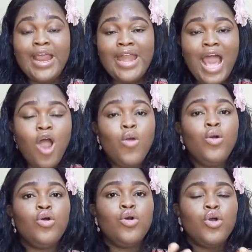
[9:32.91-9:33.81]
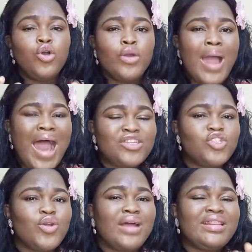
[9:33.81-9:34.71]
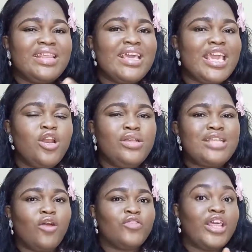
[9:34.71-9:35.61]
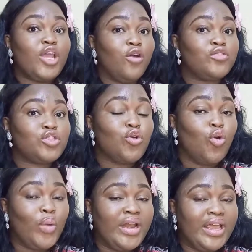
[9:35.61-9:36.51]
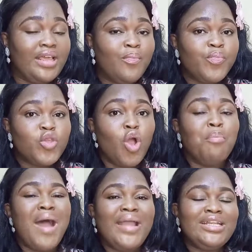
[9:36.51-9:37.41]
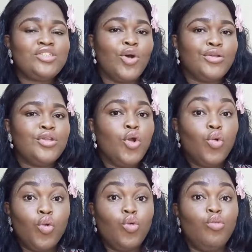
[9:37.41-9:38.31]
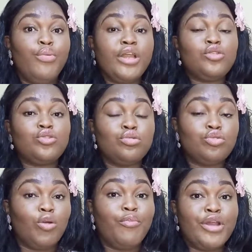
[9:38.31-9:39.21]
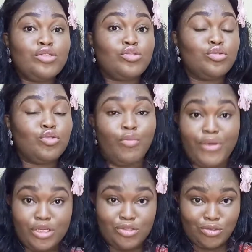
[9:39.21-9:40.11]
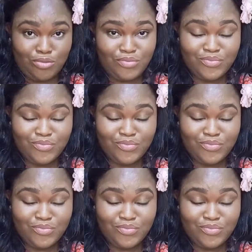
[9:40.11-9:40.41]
Now, as you are thinking, instead of thinking of soul winning, your mind is on who will bring two to bring two to bring two.